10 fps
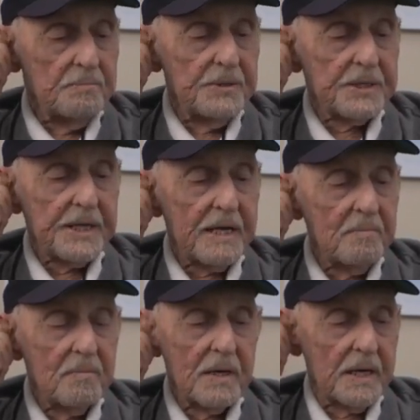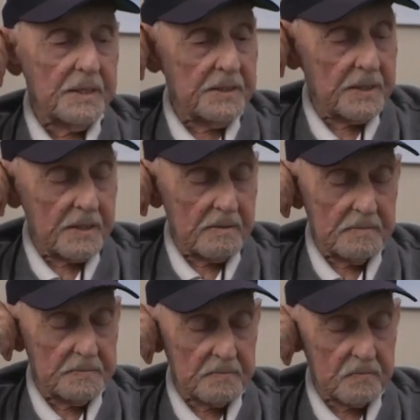became my. Uh,
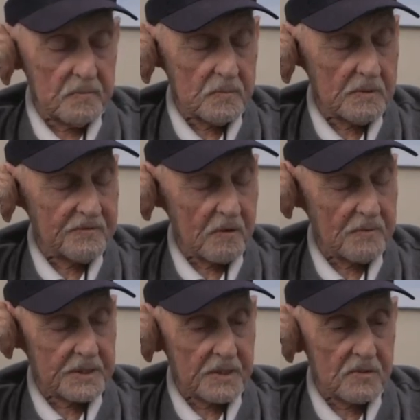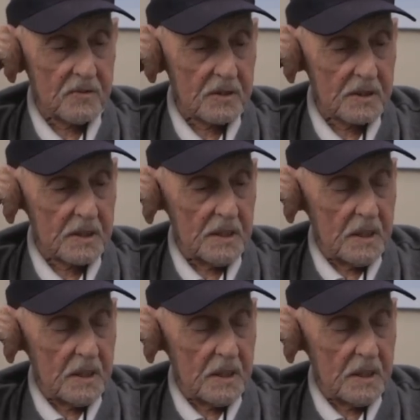I forgot what they call it.